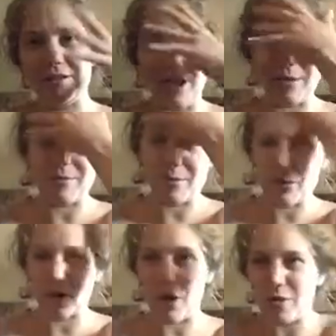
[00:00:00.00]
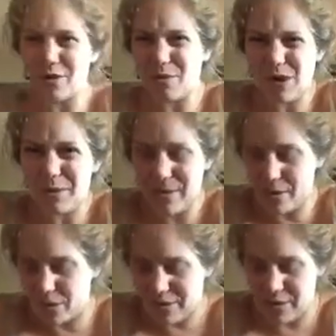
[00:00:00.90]
so I'm supposed to go somewhere
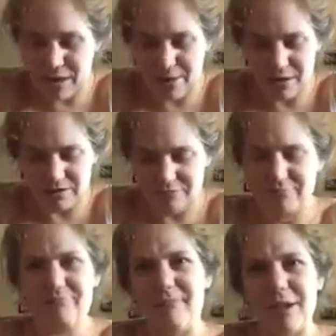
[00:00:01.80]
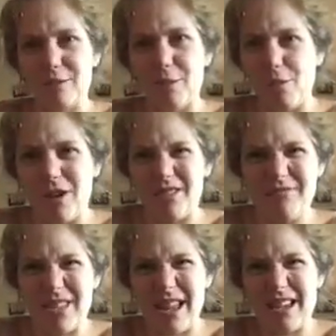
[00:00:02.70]
maybe with him and explore
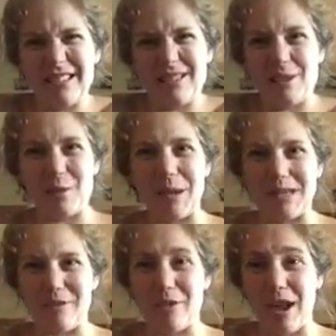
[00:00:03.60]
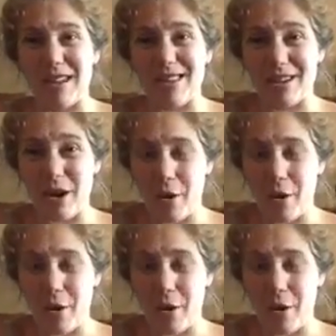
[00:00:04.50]
things, just because I feel kind of stuck at